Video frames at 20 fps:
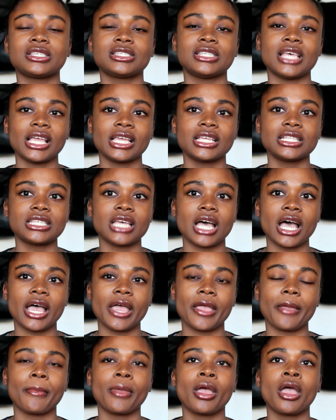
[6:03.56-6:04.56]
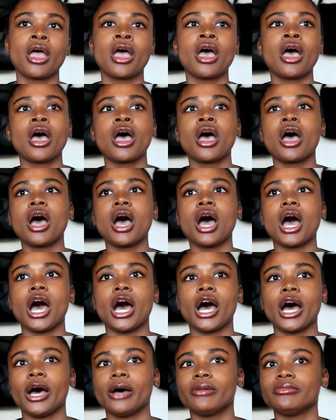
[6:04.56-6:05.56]
second time.
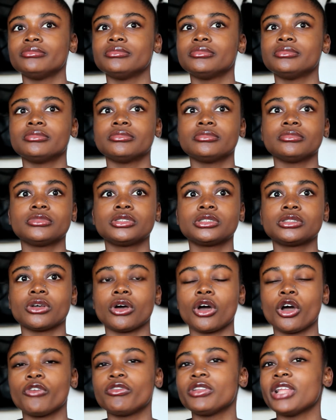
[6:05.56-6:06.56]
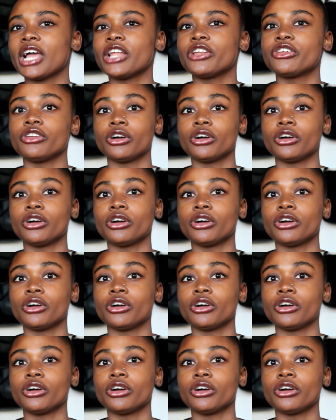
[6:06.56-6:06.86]
So hopefully I